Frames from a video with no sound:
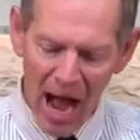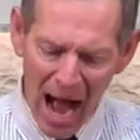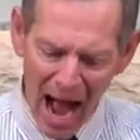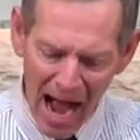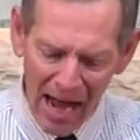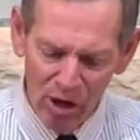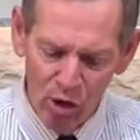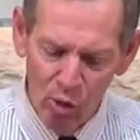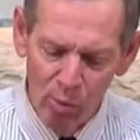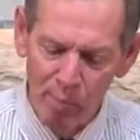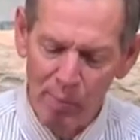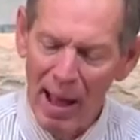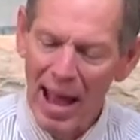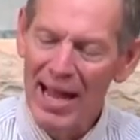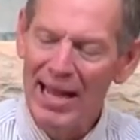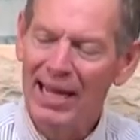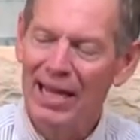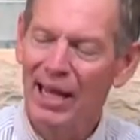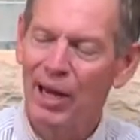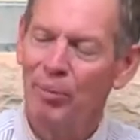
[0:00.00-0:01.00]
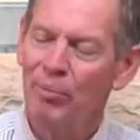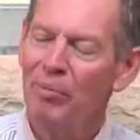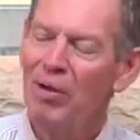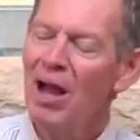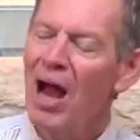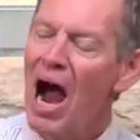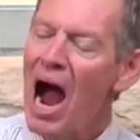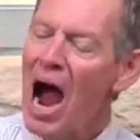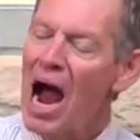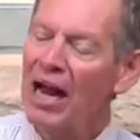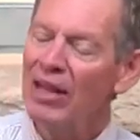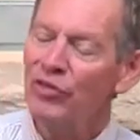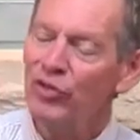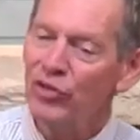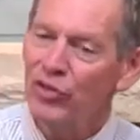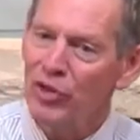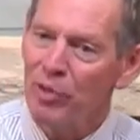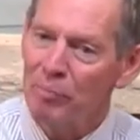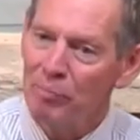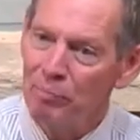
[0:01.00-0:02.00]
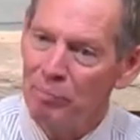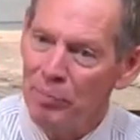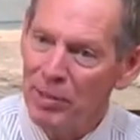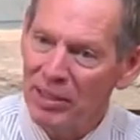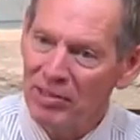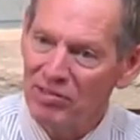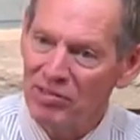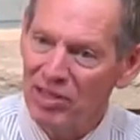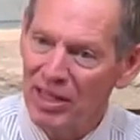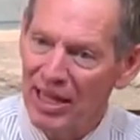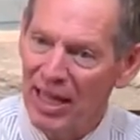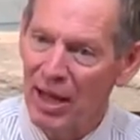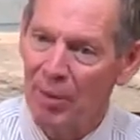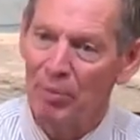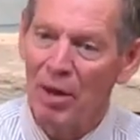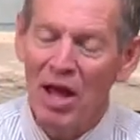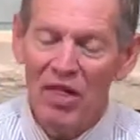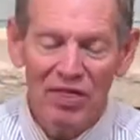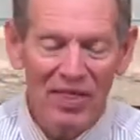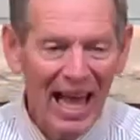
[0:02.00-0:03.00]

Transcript: I obey him. I submit to him.